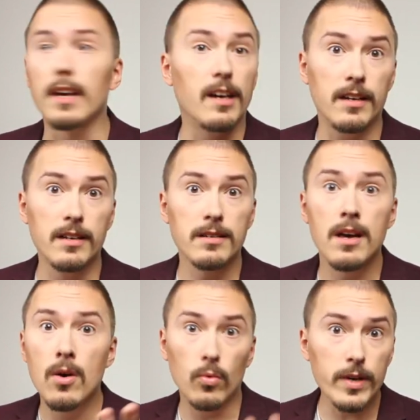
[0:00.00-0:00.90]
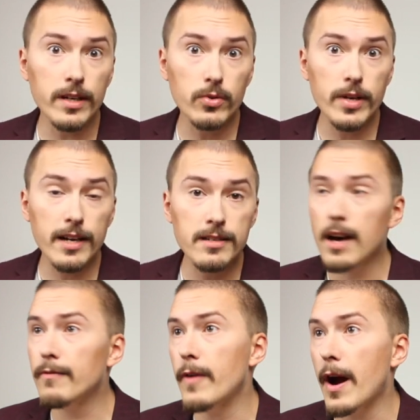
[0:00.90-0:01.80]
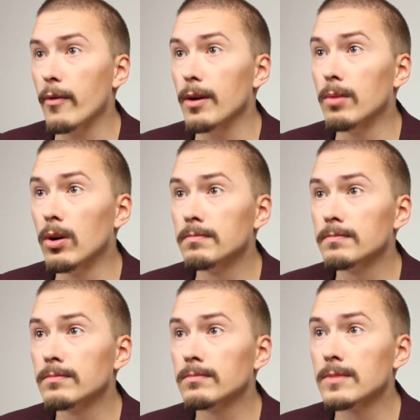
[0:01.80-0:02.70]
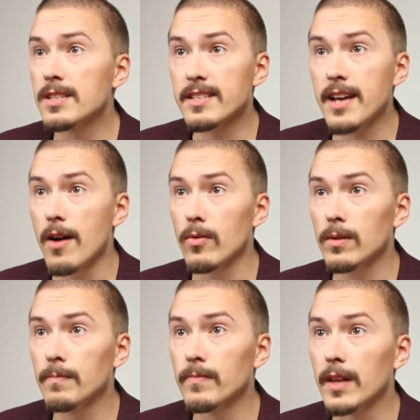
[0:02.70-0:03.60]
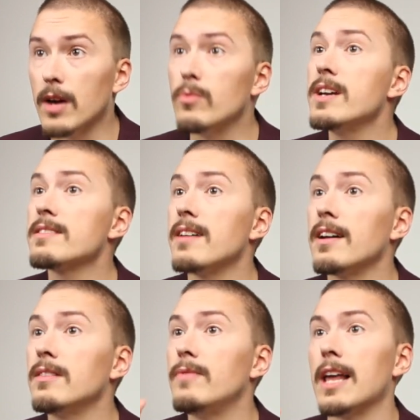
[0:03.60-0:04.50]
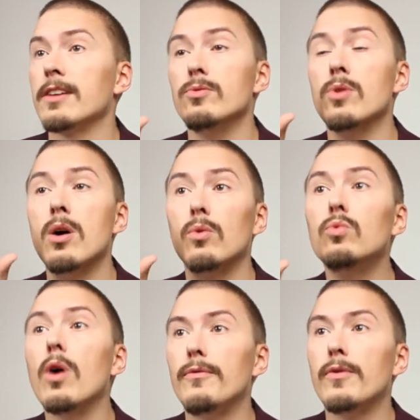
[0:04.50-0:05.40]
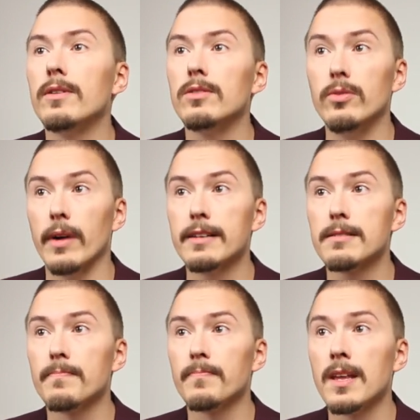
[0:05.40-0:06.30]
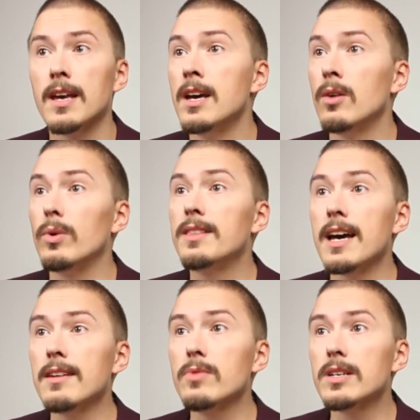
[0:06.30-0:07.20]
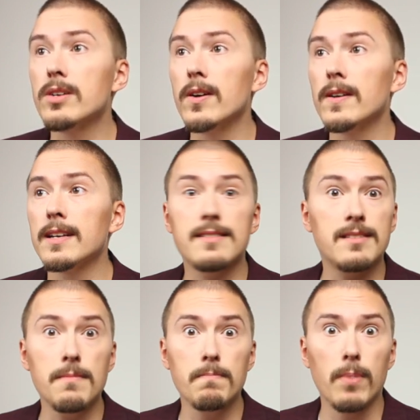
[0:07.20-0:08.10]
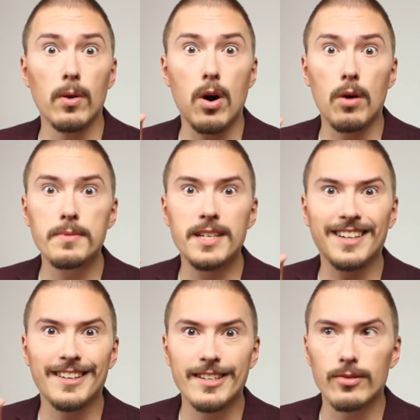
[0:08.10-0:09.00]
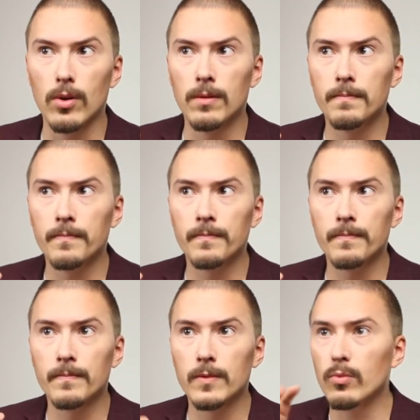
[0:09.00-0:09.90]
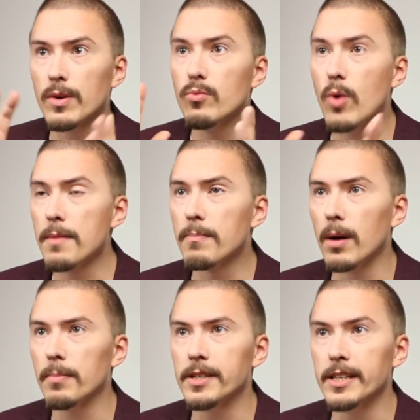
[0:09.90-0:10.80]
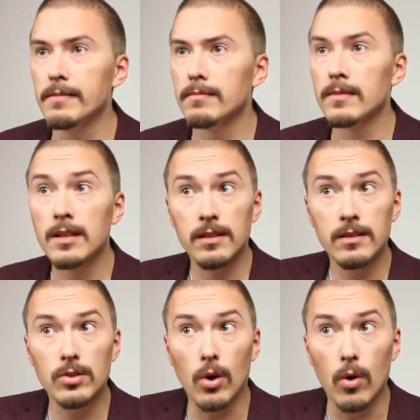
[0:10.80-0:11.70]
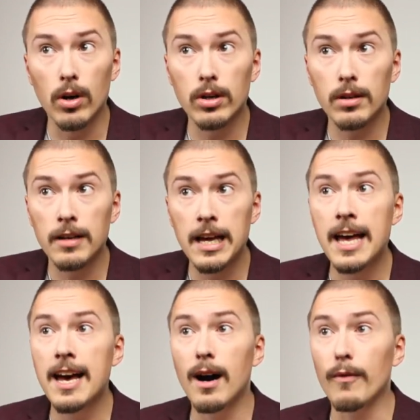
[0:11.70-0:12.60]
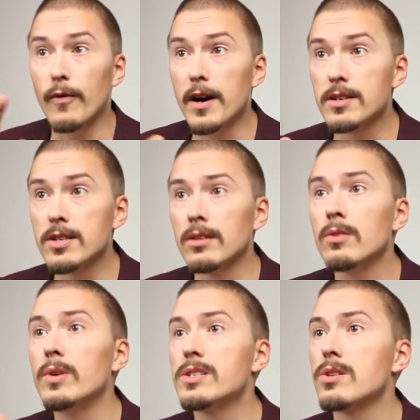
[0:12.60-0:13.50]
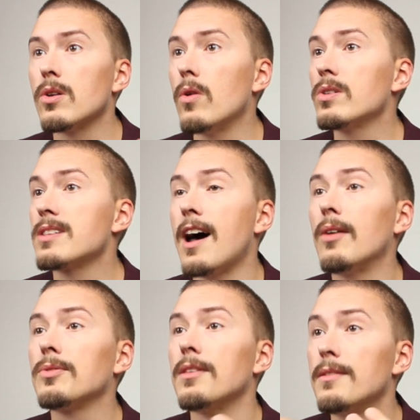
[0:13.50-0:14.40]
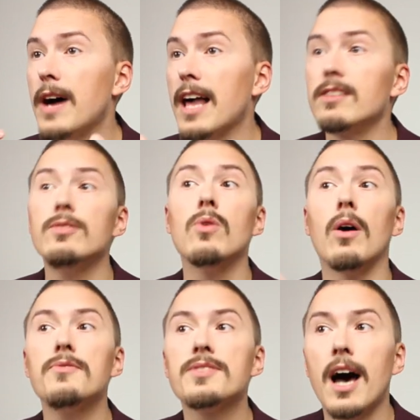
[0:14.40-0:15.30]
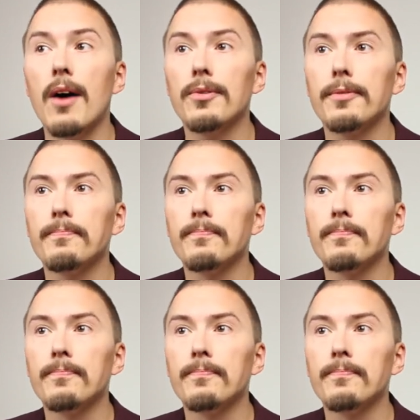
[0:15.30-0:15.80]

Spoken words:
In it, we create a variable, sound, and we assign the value woof to it. We then return a simple object literal with one property, talk, a function which logs out the value of sound.